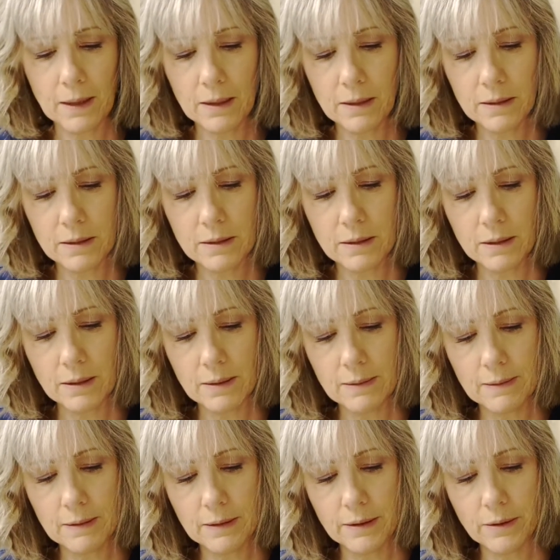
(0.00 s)
Let's see.
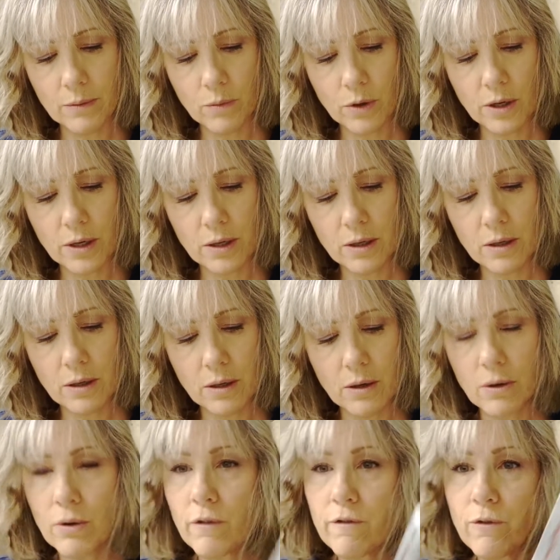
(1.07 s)
Let, we're going to
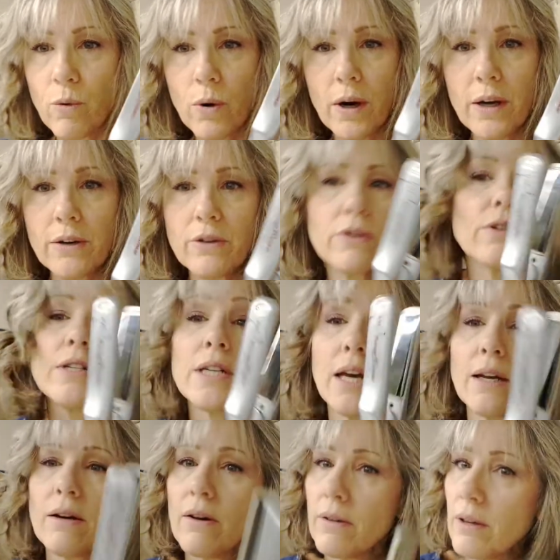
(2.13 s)
go to
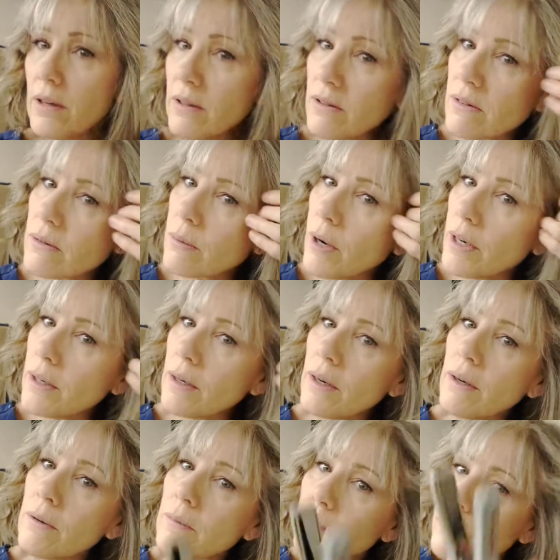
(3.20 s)
410 on this right
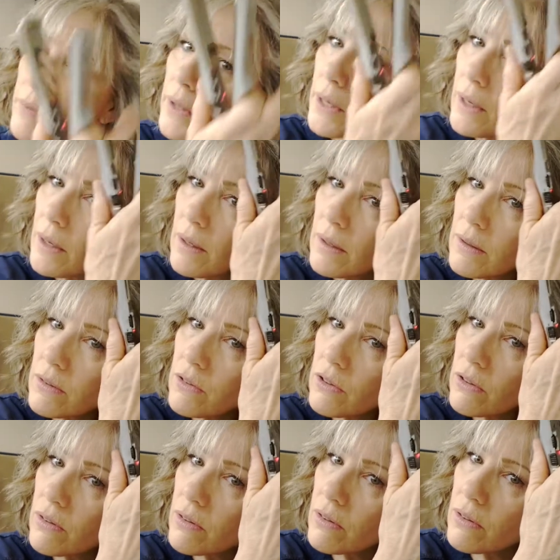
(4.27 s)
now,
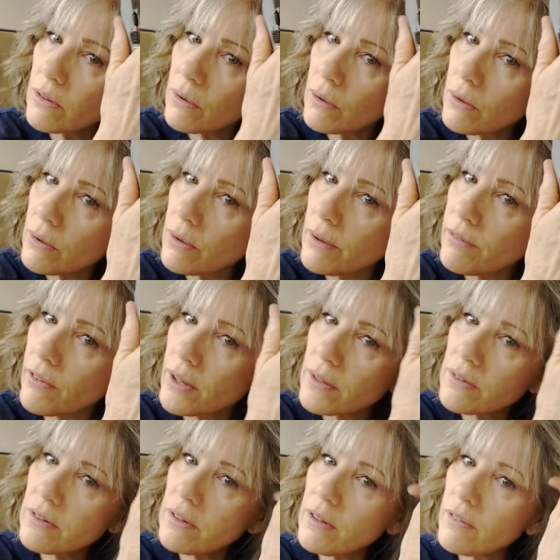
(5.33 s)
just so if I
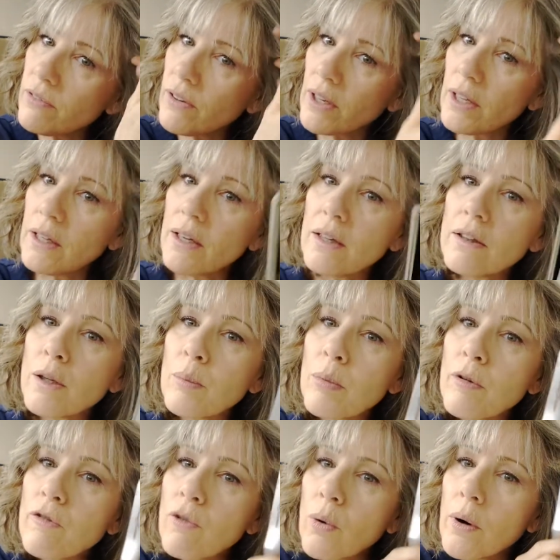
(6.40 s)
see if I can get the
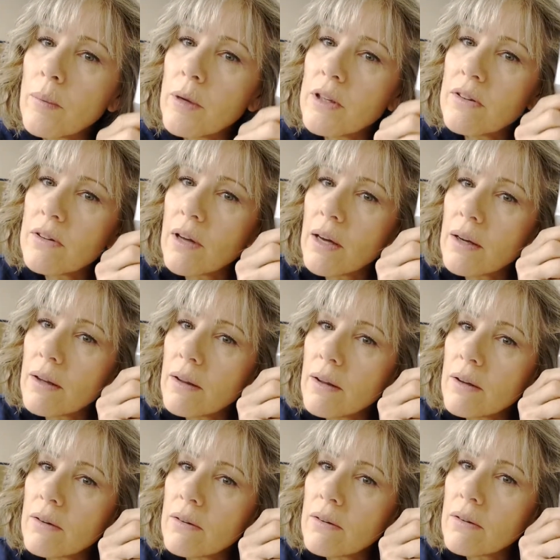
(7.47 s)
performance out of
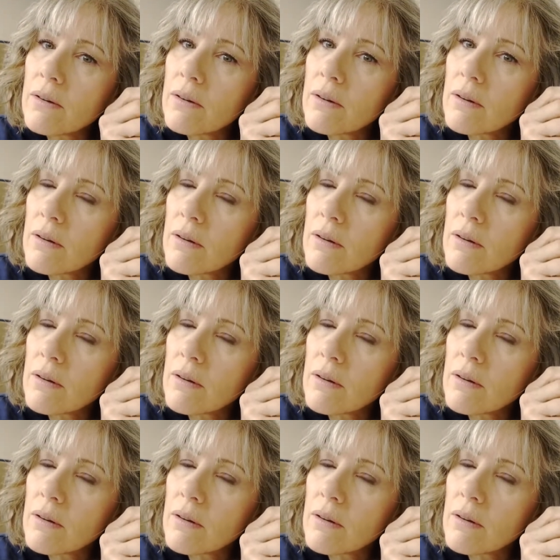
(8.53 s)
this.